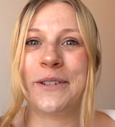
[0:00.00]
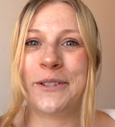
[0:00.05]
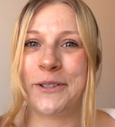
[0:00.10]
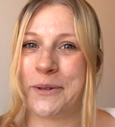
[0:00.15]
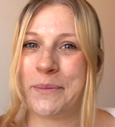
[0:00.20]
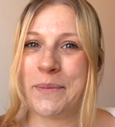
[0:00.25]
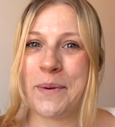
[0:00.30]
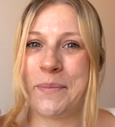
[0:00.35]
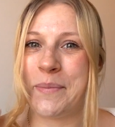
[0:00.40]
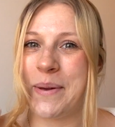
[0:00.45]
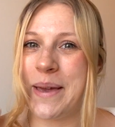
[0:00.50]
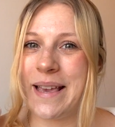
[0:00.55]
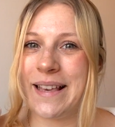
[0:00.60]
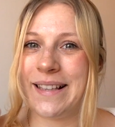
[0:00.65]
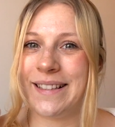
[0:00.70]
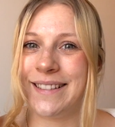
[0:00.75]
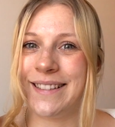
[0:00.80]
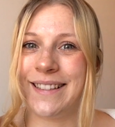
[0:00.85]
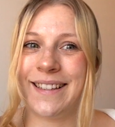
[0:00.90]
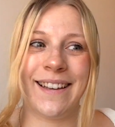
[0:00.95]
summer
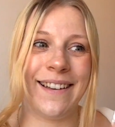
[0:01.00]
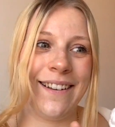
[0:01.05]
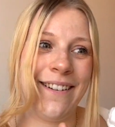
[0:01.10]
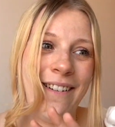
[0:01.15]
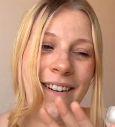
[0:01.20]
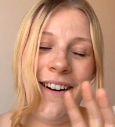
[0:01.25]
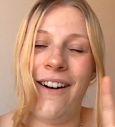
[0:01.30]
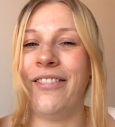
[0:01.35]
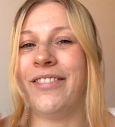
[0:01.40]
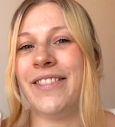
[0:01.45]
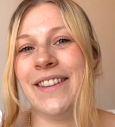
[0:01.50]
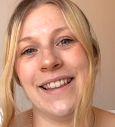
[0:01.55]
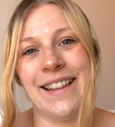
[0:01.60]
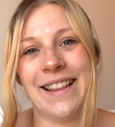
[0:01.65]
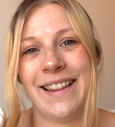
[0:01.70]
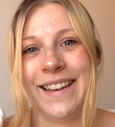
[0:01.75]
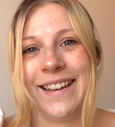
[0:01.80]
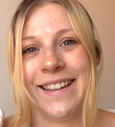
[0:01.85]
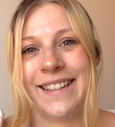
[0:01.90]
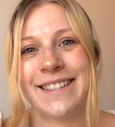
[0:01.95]
piece on the
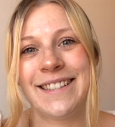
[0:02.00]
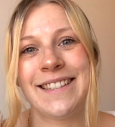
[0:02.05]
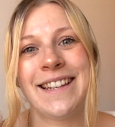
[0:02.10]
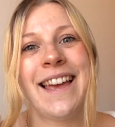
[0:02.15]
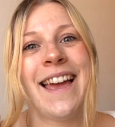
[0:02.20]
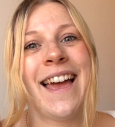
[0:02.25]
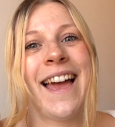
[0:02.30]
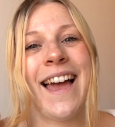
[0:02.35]
list.